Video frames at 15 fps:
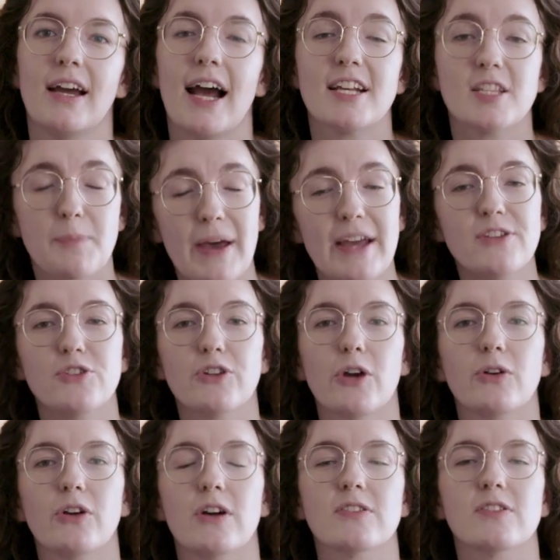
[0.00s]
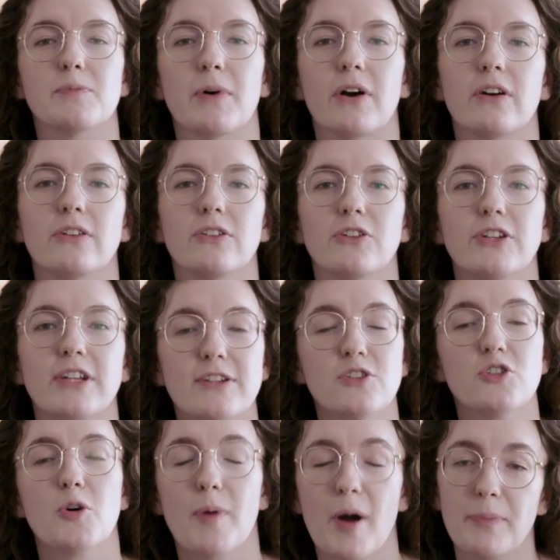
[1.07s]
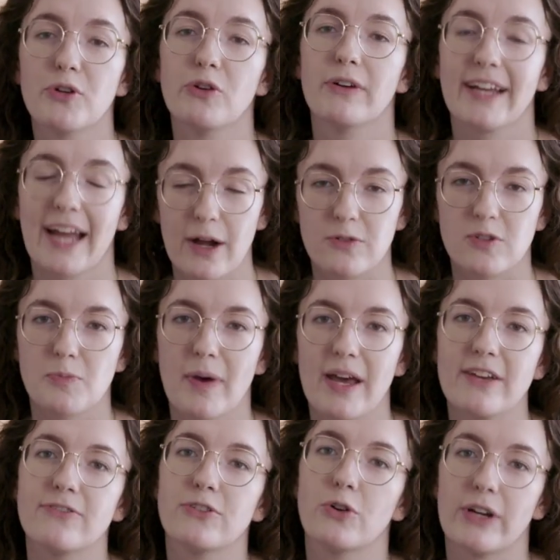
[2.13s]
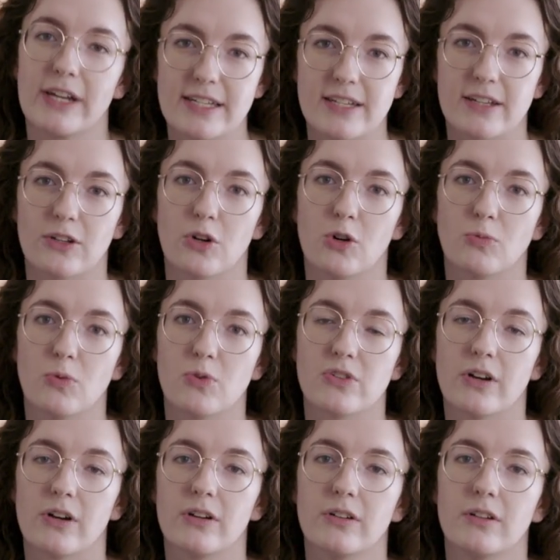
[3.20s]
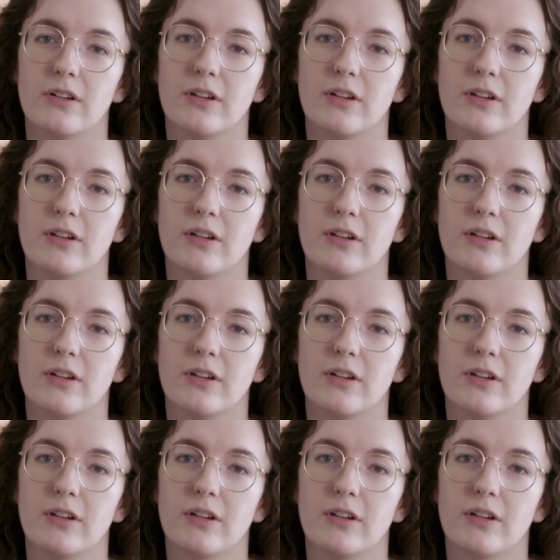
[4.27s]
As a pay-as-you-go customer, you need to top up your account to pay for your heating and hot water.